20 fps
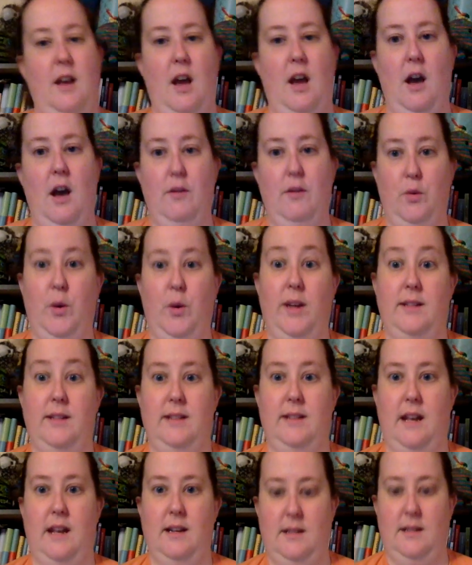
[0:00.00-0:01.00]
of who I
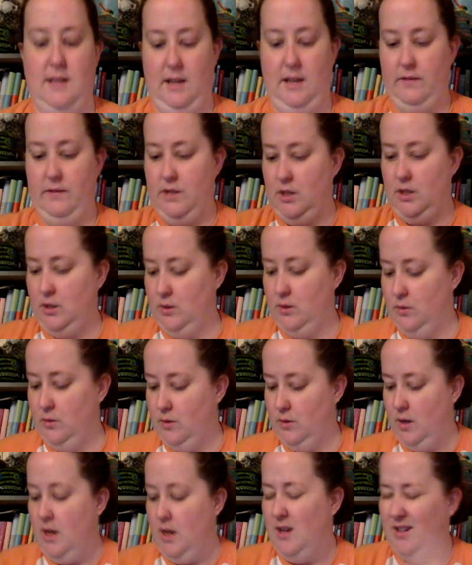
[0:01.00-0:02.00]
decided to give it to,
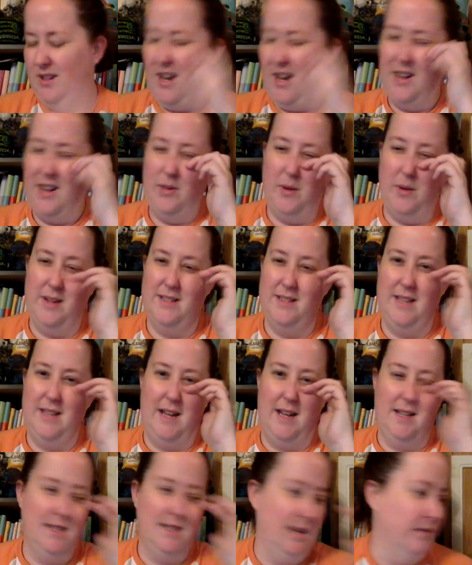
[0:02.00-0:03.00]
not who I
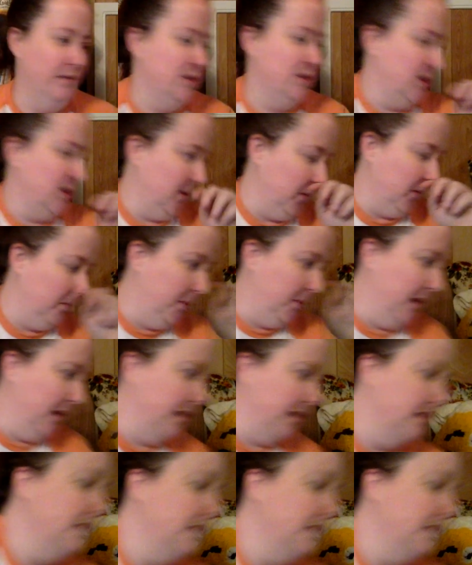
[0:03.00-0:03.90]
decided to give it to, but